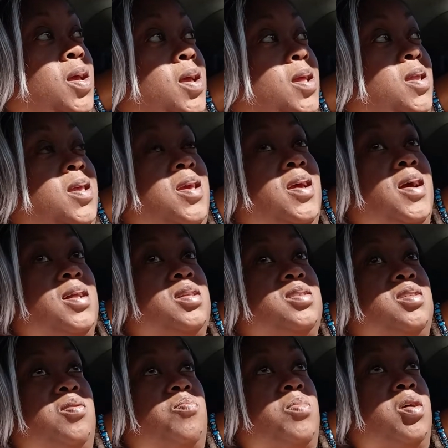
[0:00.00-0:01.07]
and we ain't got to
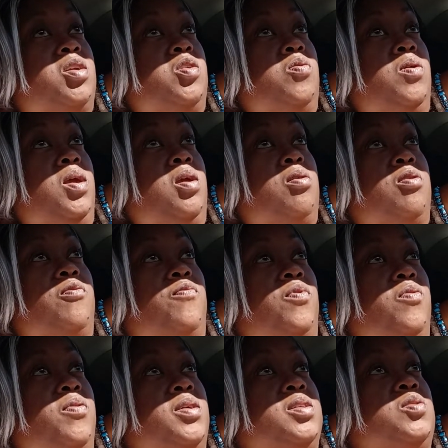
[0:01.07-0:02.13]
talk about you hearing a
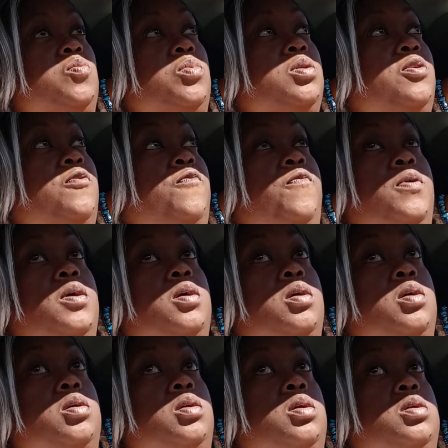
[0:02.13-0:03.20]
voice. What the fuck
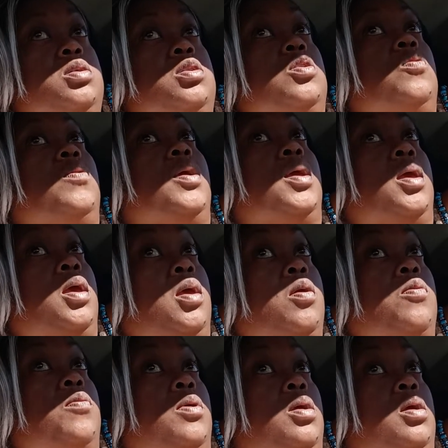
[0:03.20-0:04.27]
is you
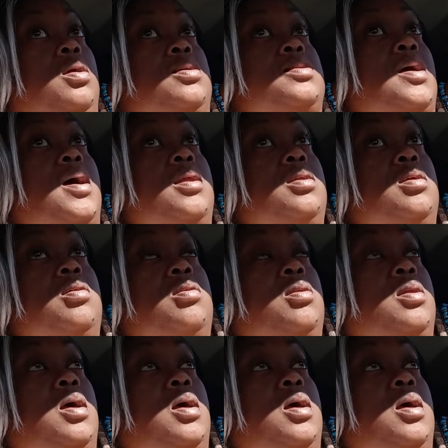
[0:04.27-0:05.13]
hearing? Because I don't